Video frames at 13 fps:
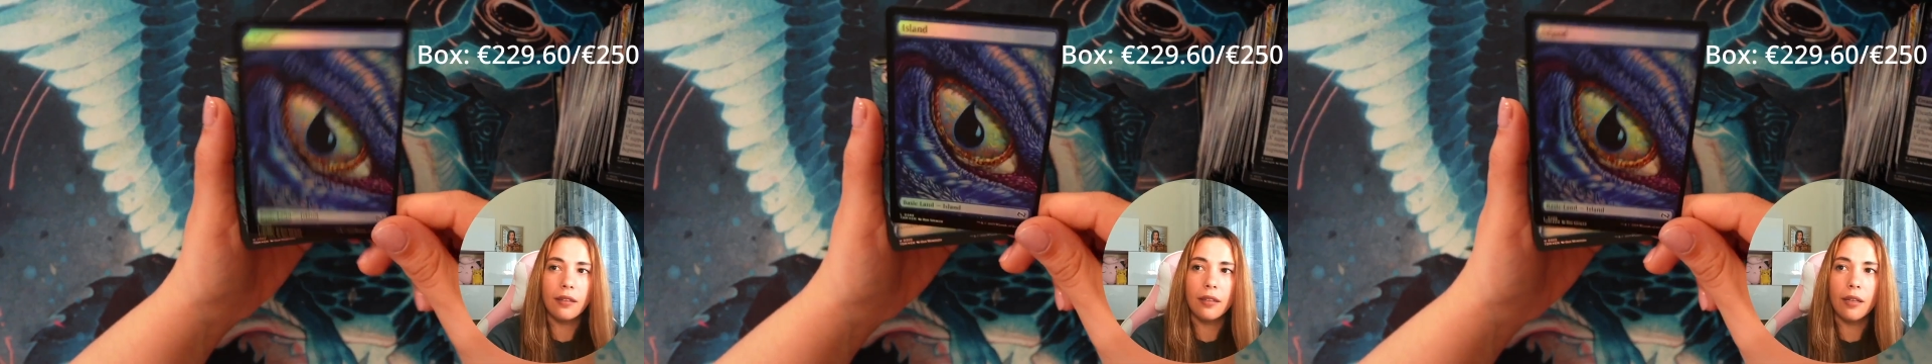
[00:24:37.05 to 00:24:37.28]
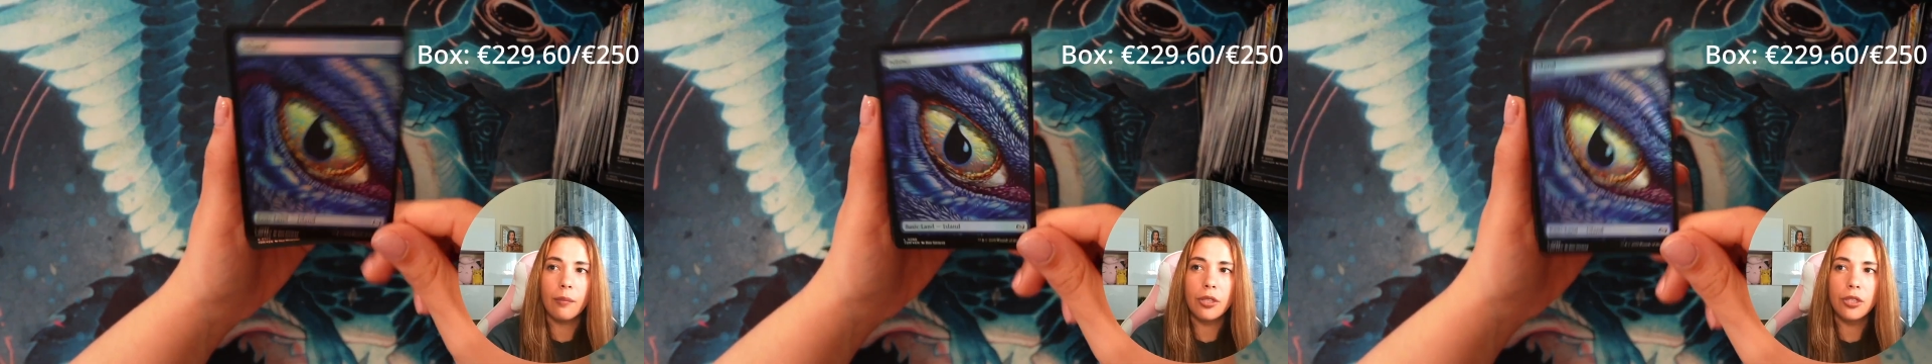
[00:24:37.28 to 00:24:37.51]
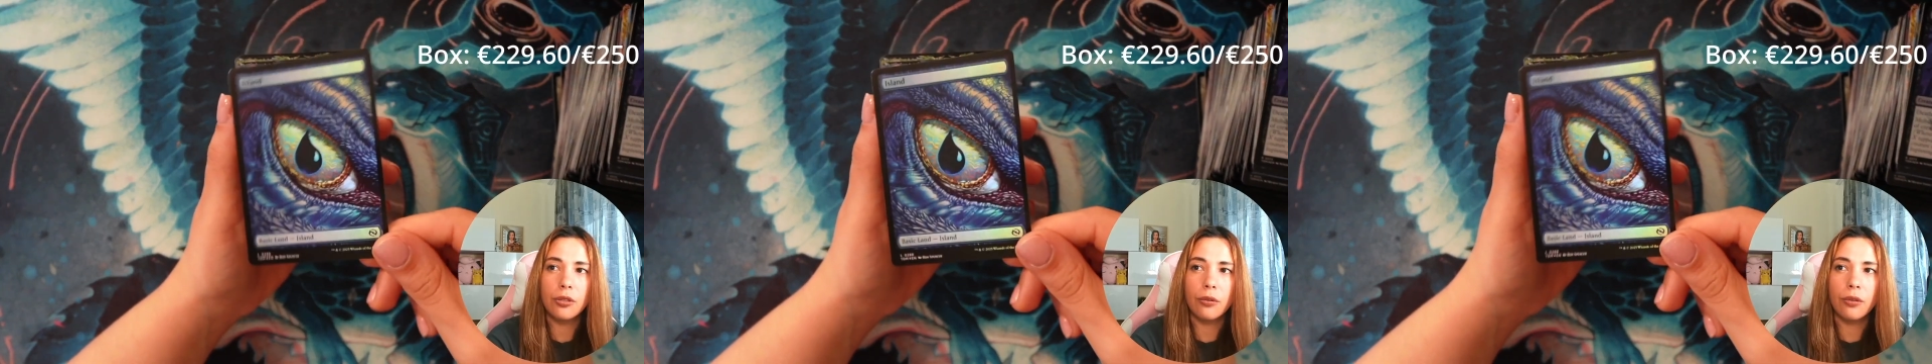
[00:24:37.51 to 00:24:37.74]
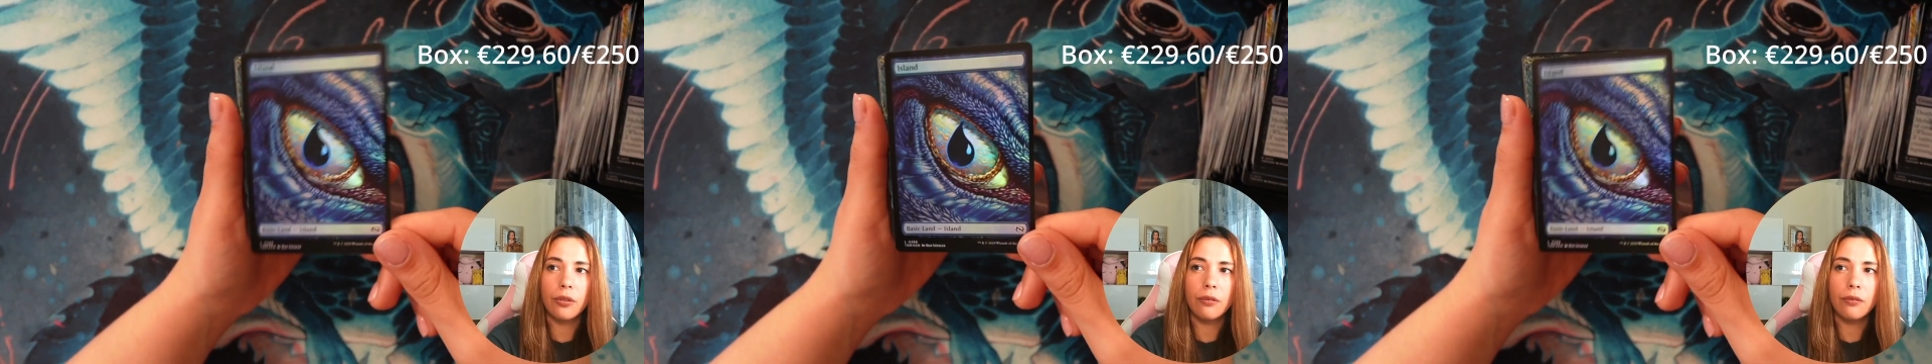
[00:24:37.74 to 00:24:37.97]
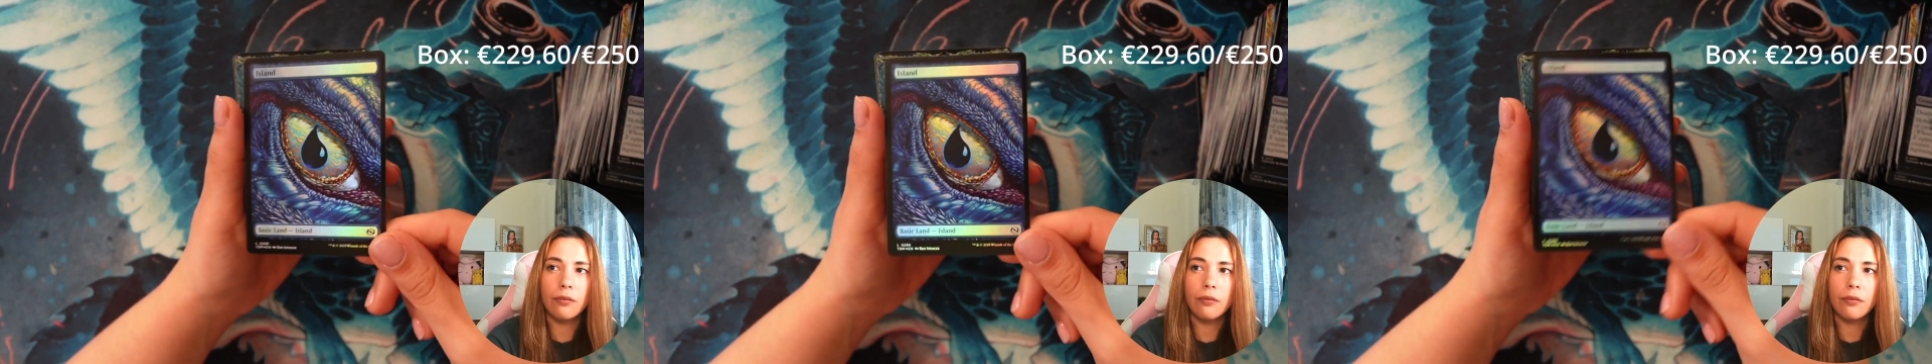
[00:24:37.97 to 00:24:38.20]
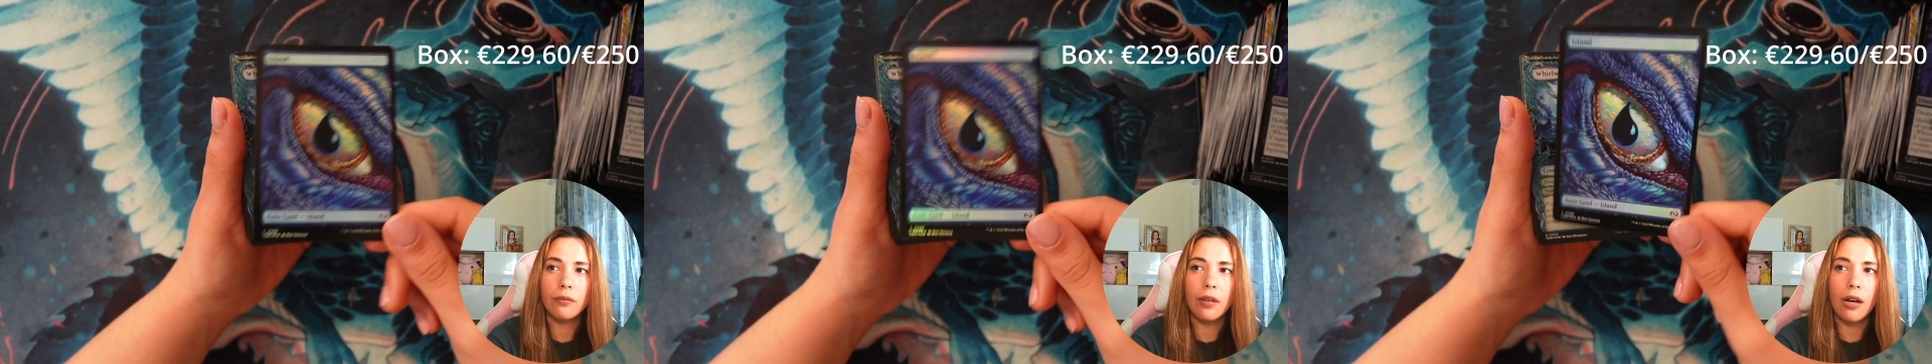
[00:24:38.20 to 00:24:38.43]
Let me show you
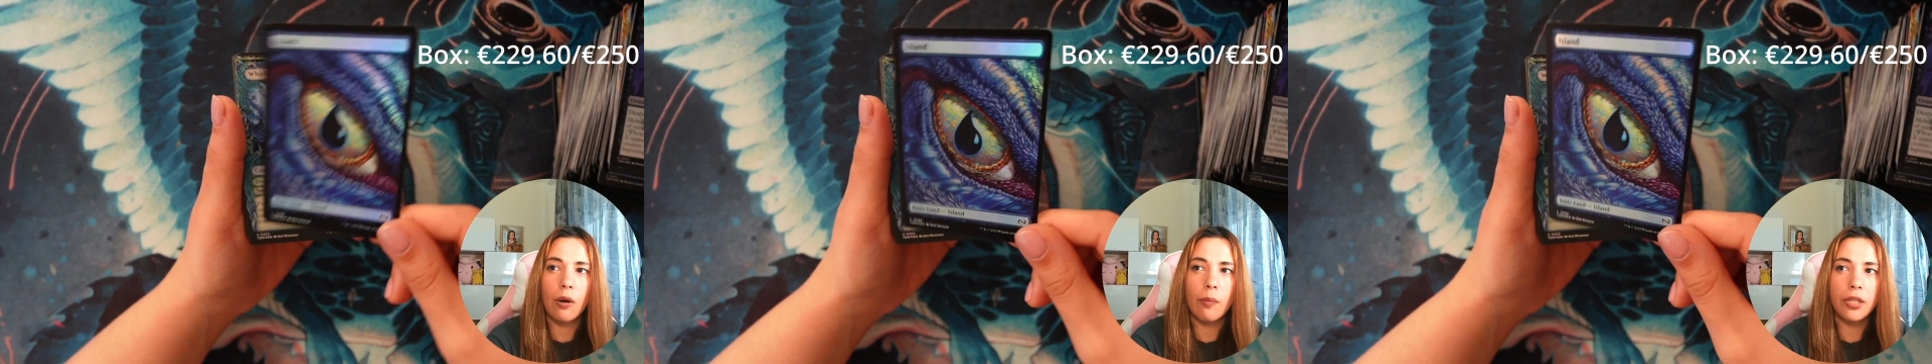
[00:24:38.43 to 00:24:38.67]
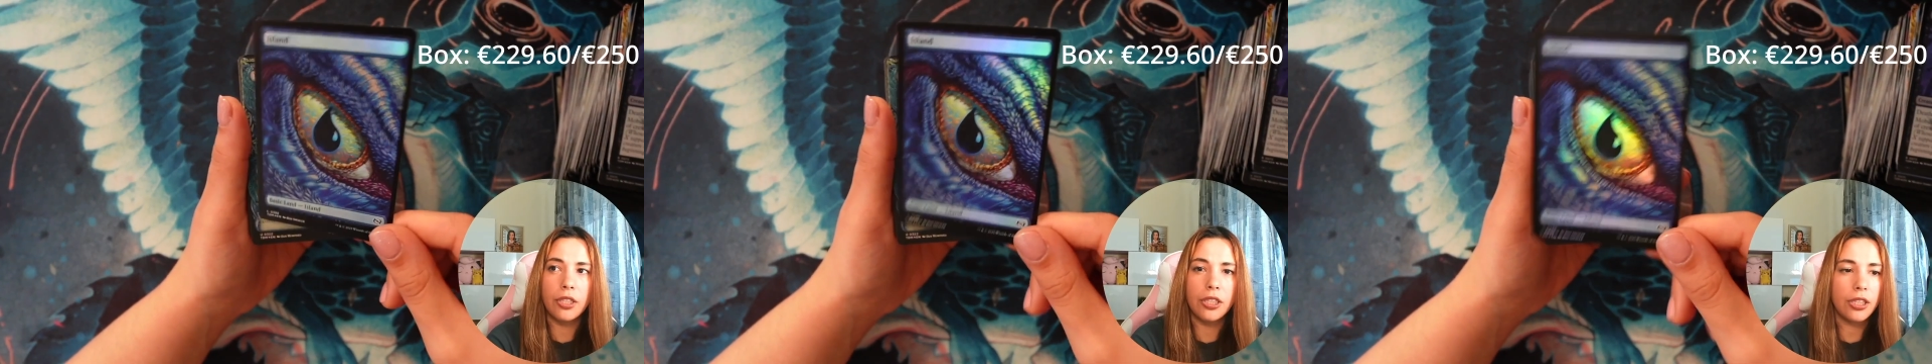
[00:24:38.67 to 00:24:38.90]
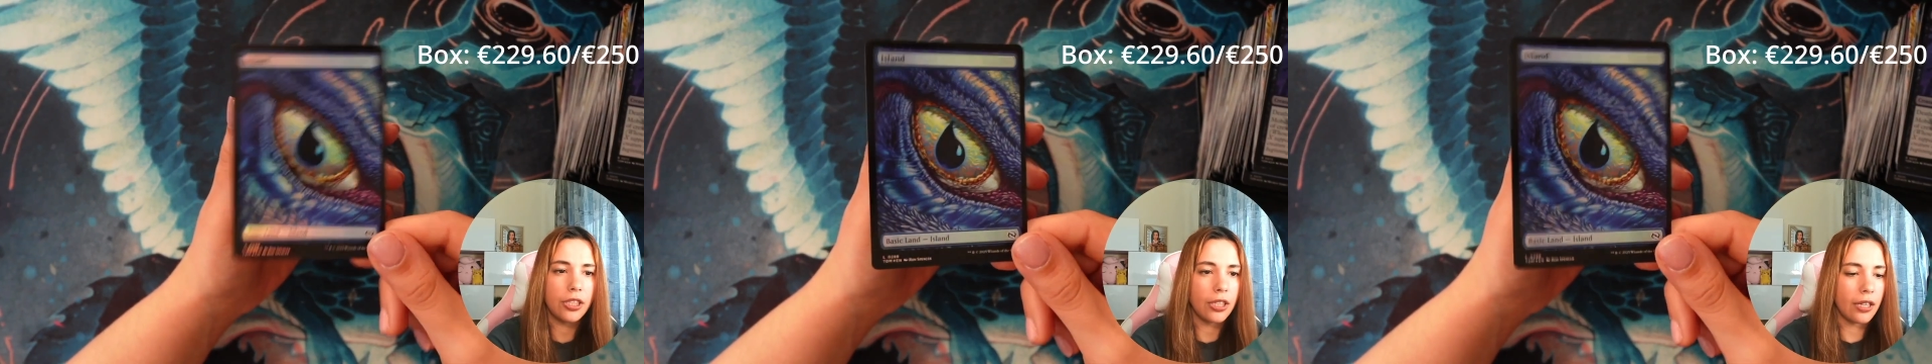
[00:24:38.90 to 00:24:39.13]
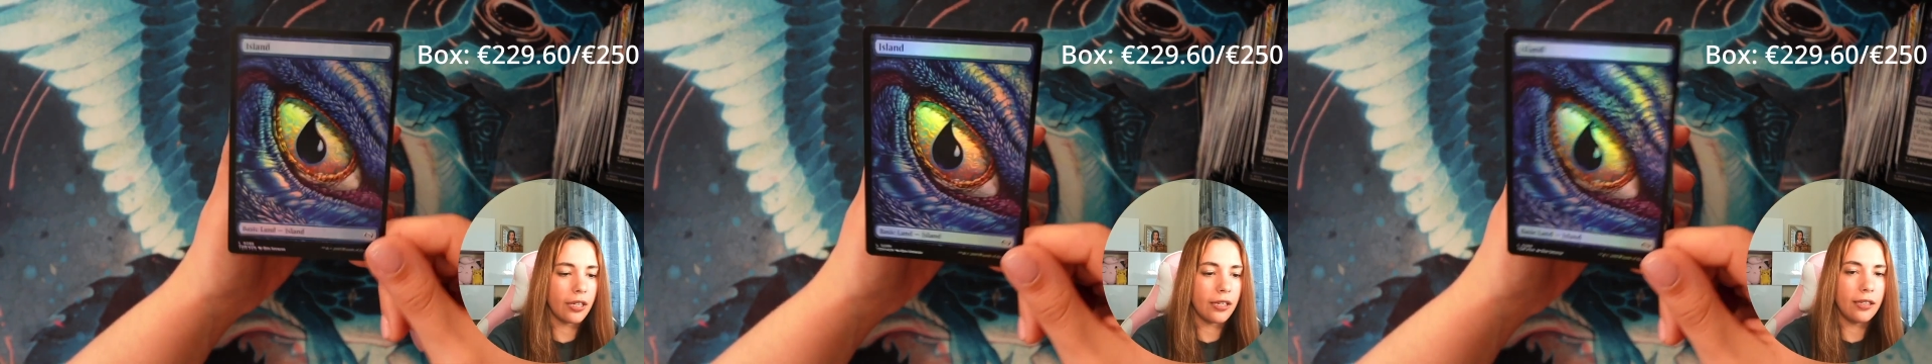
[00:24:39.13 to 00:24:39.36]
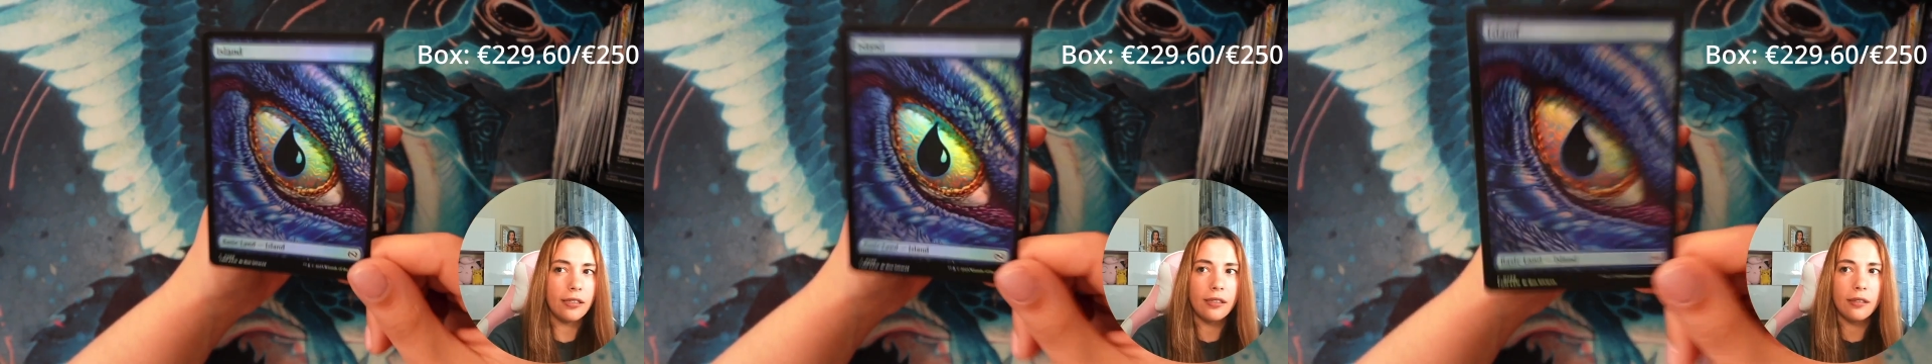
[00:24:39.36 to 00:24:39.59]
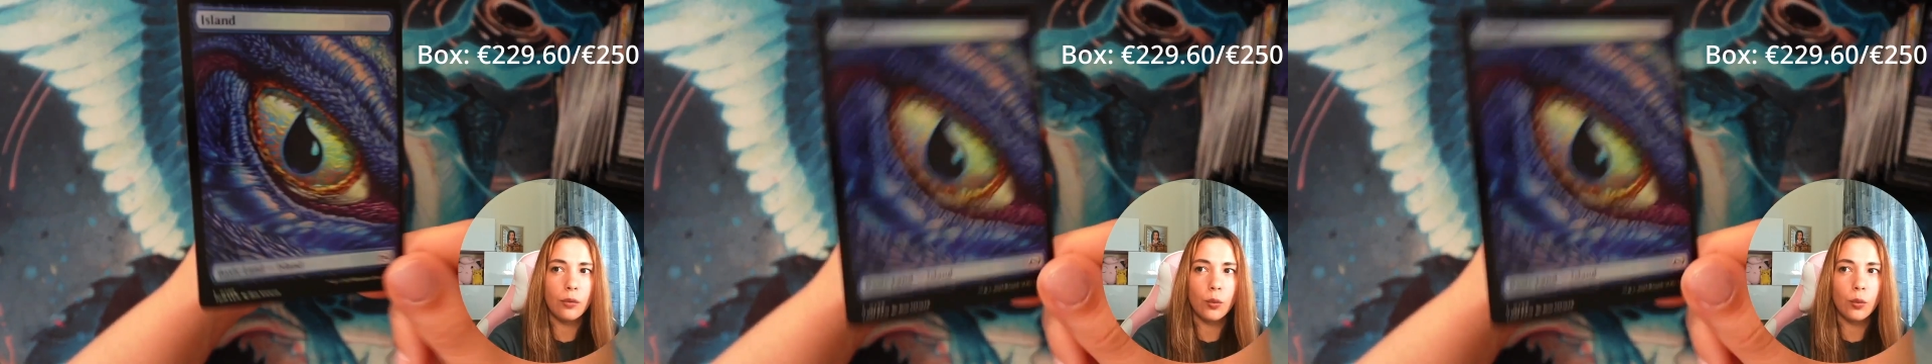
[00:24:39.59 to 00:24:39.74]
how much he shines.